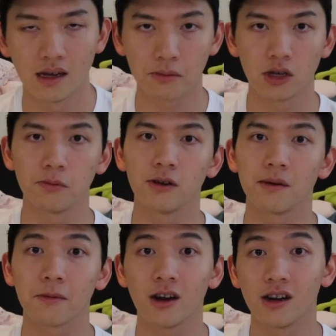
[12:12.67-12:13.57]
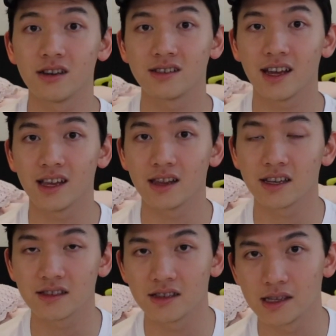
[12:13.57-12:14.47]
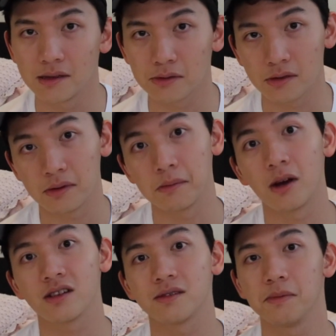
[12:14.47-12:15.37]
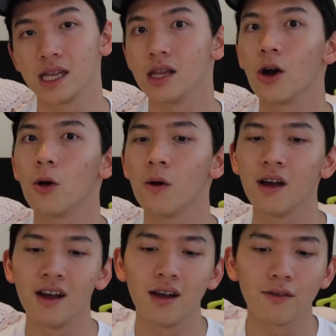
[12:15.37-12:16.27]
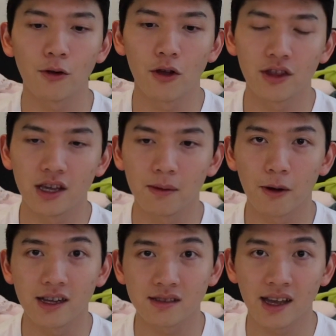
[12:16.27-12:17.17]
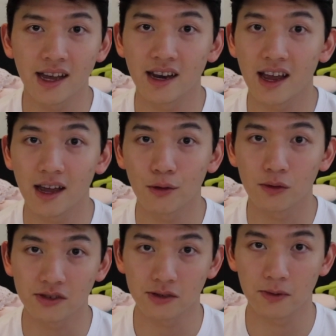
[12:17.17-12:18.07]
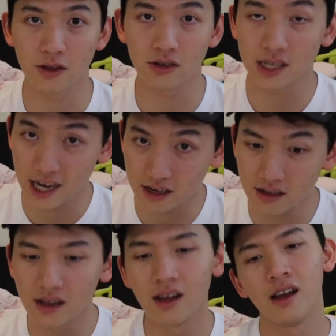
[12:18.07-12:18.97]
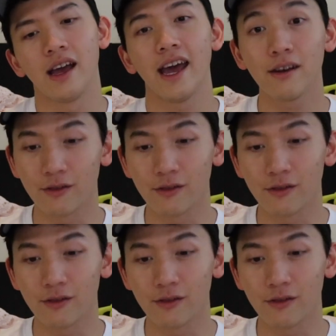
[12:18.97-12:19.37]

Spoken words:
I'm gonna put up cards and links in the description box below for the Brightside and WhistlersBrothers channel and